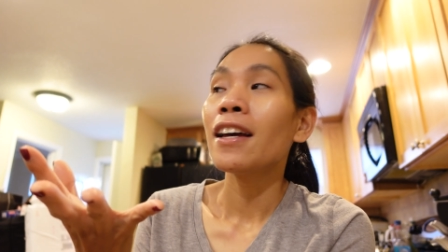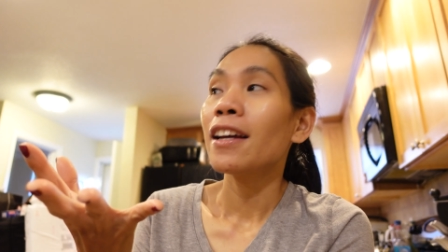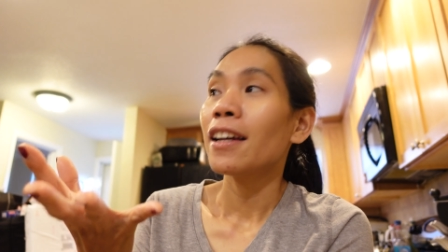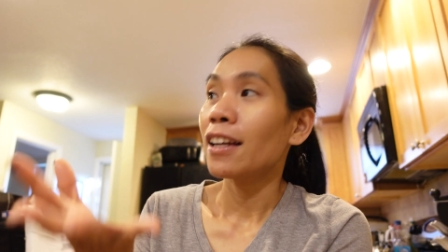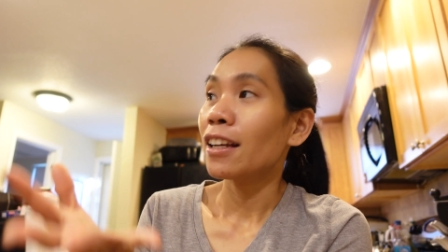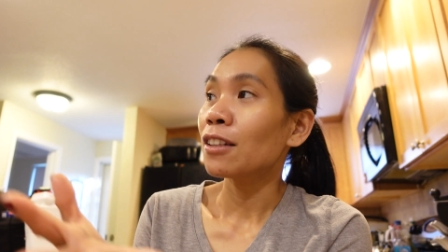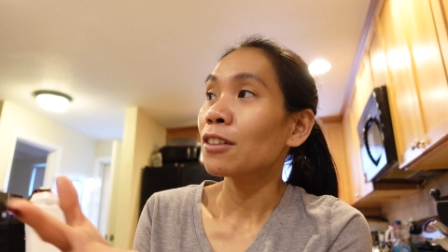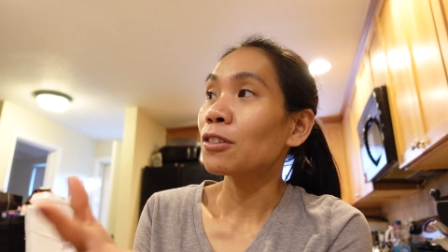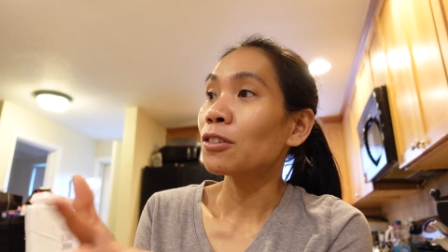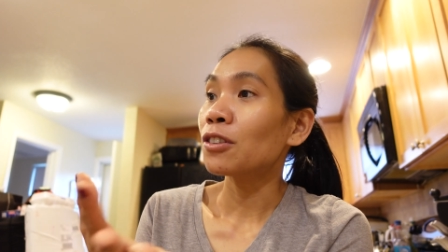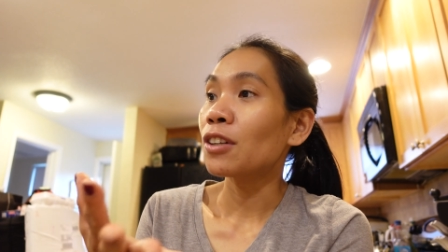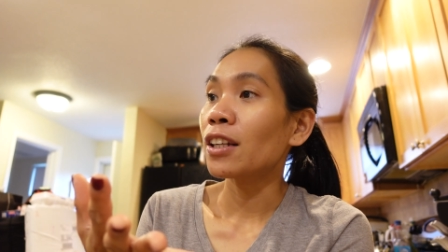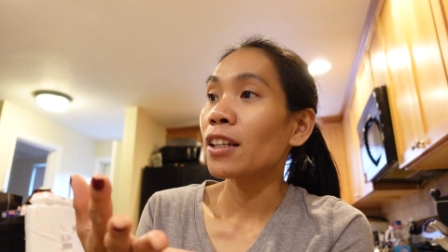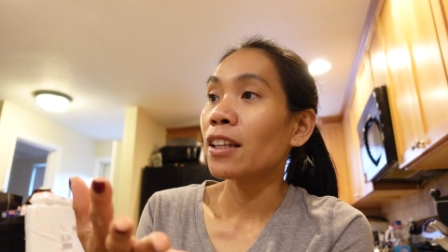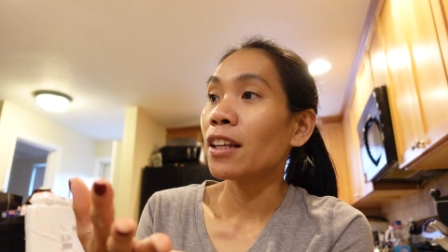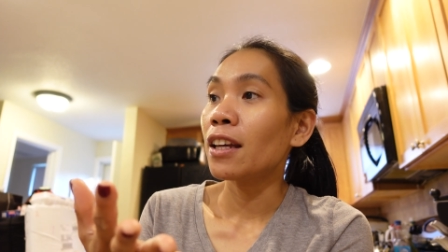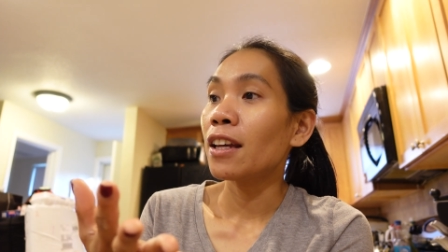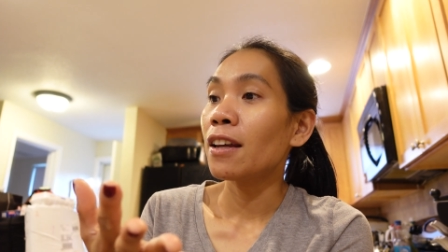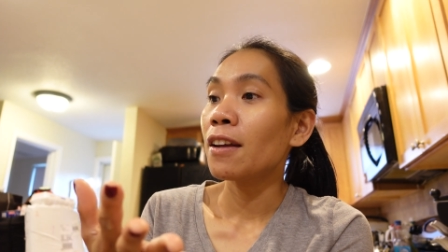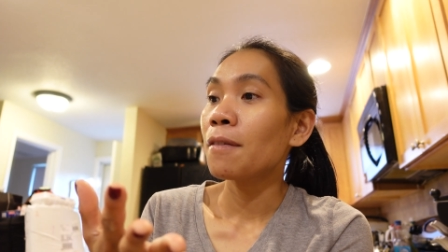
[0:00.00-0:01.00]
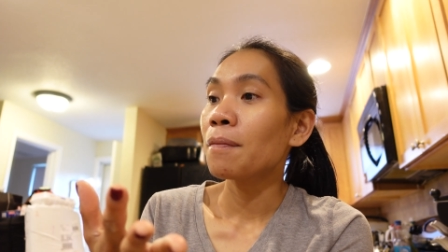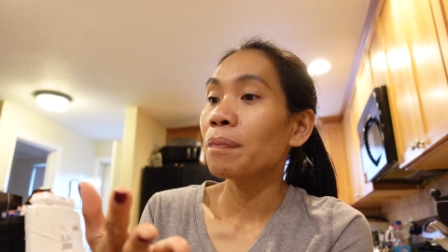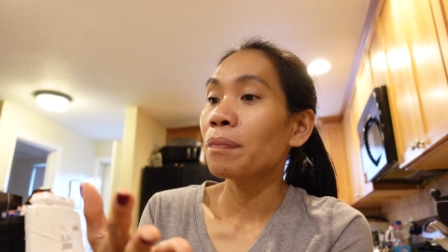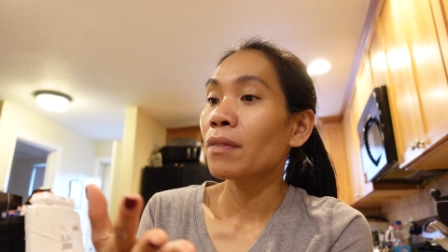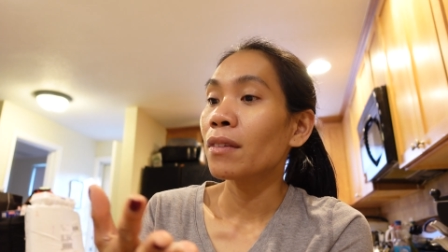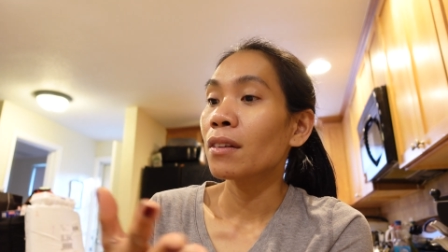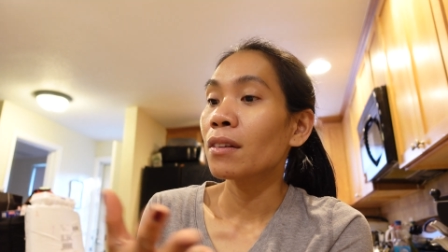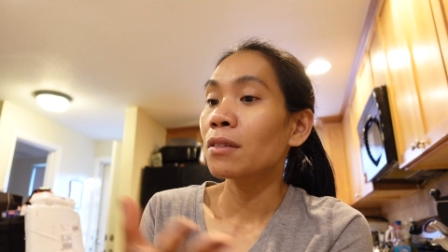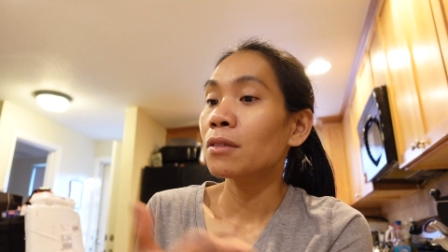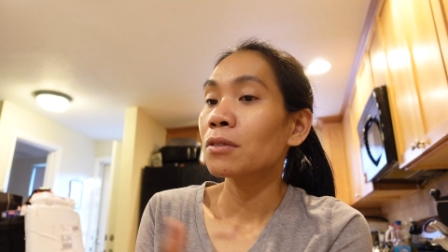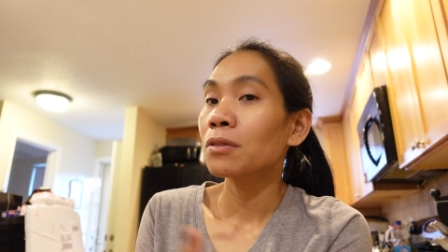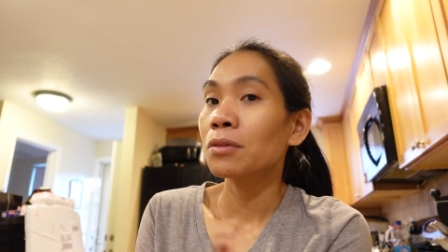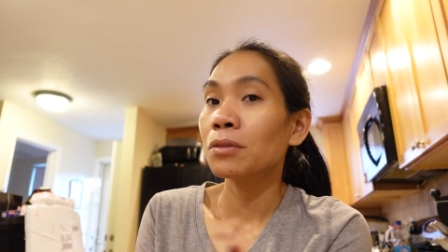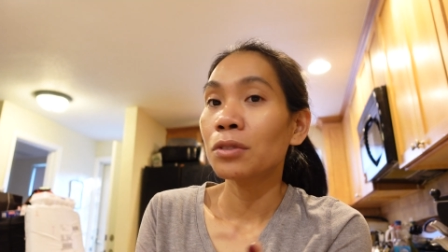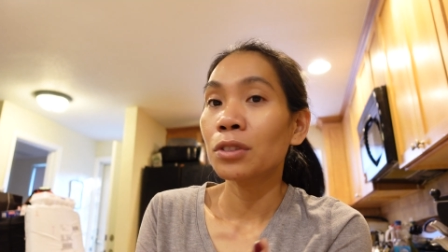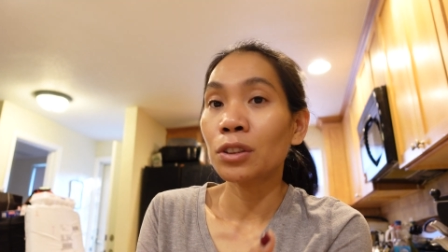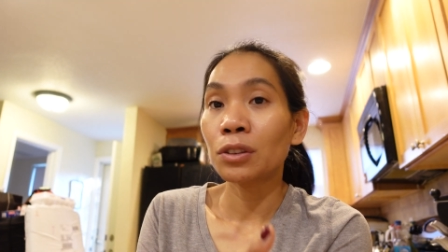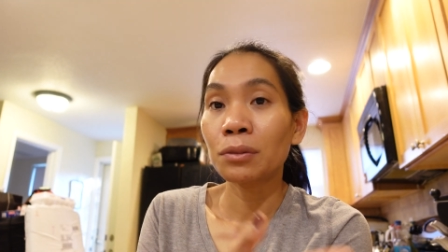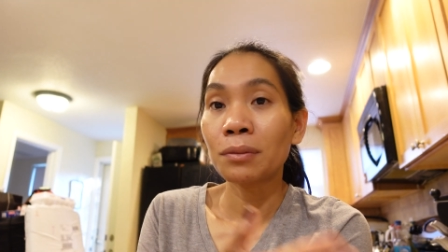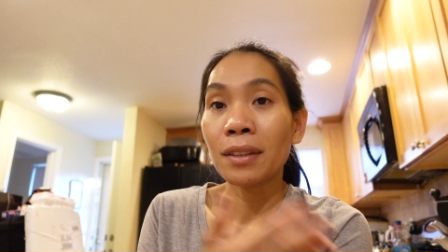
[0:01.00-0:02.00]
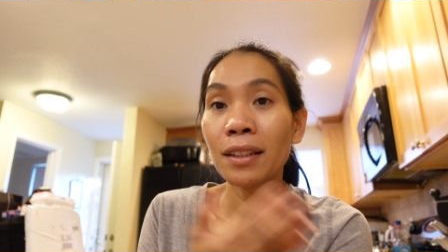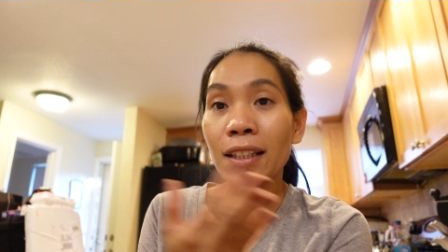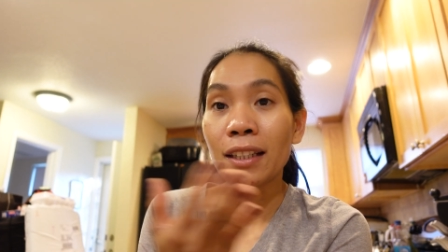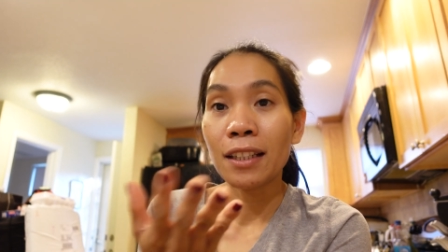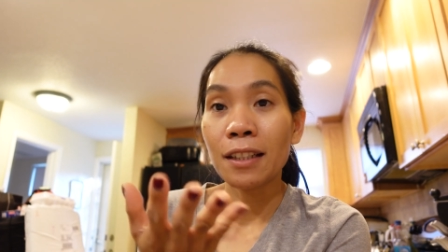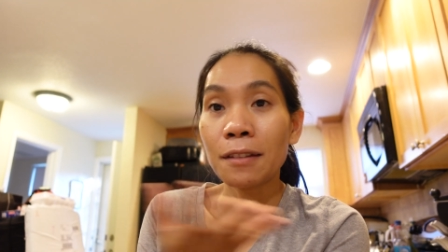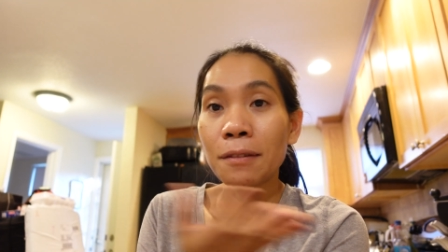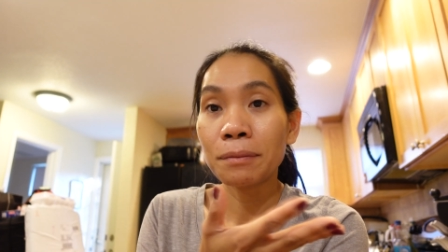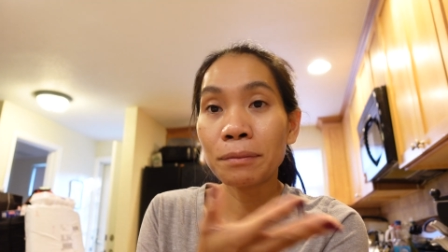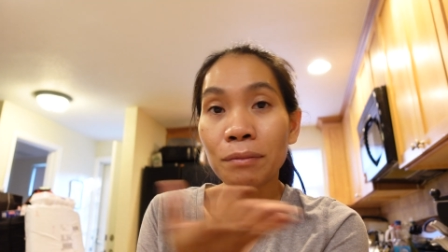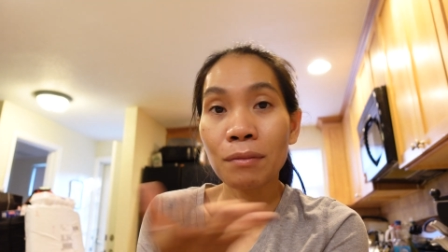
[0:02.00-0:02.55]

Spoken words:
it already for my